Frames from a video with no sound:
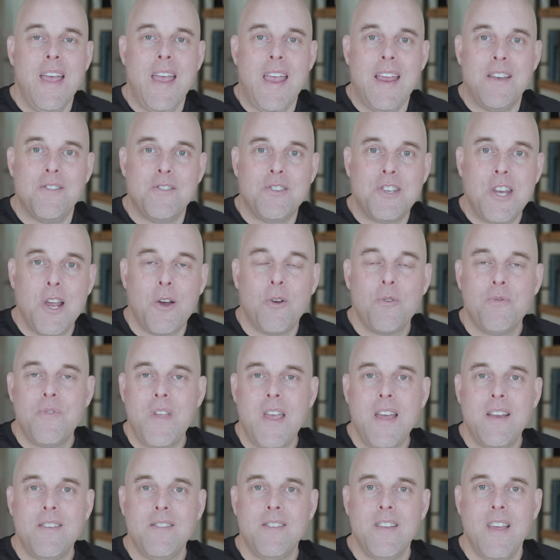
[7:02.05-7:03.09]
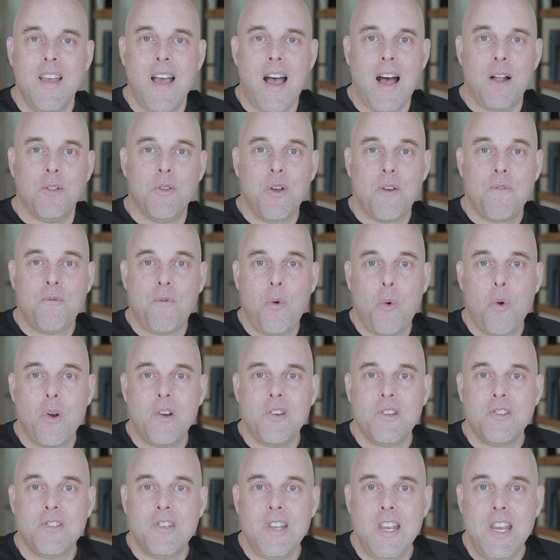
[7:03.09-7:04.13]
Until then, I look forward
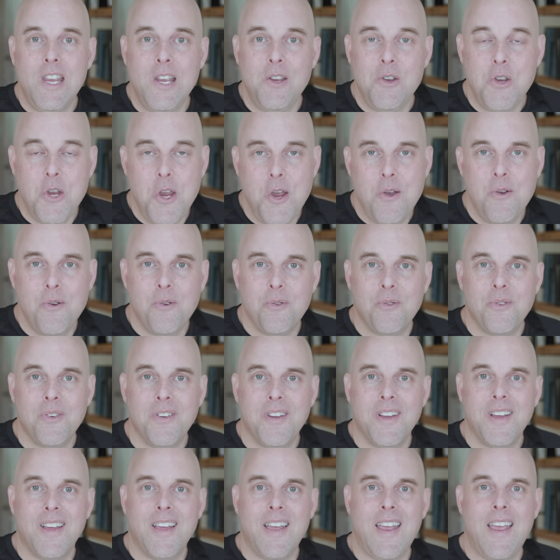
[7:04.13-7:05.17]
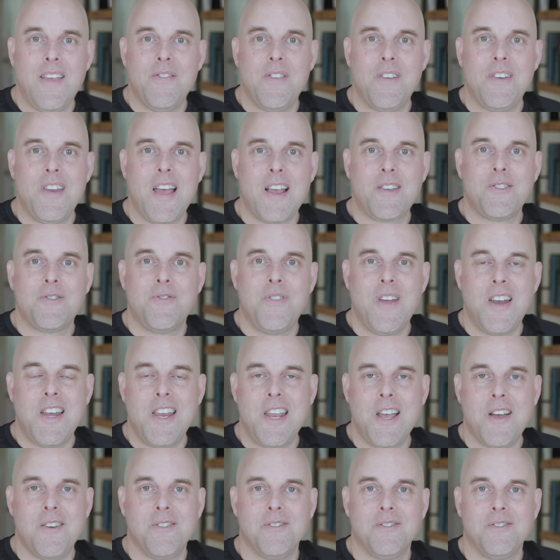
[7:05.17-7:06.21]
to seeing you in the next video.